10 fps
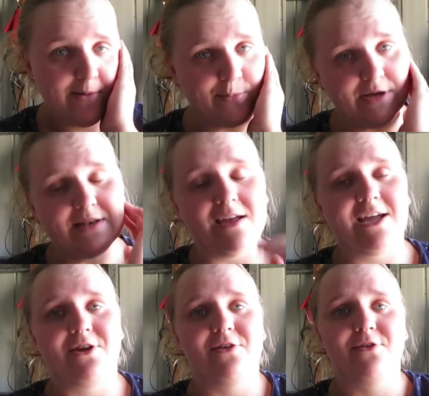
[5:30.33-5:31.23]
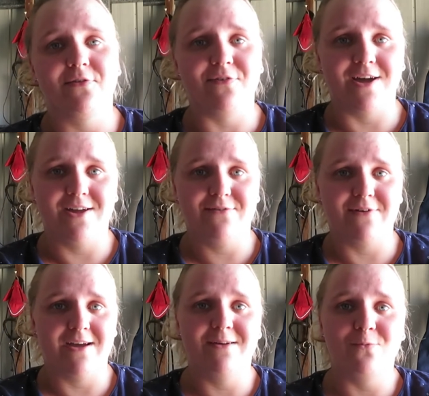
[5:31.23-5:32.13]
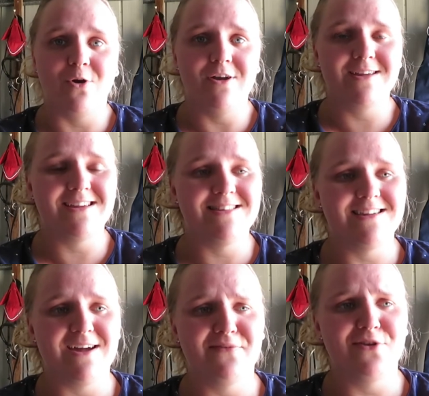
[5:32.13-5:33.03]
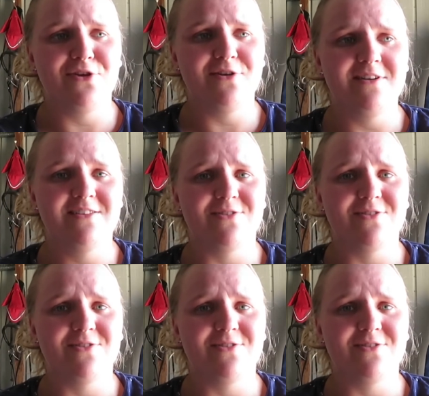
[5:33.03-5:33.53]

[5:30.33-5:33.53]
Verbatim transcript: But I got to survive um, work in the afternoon,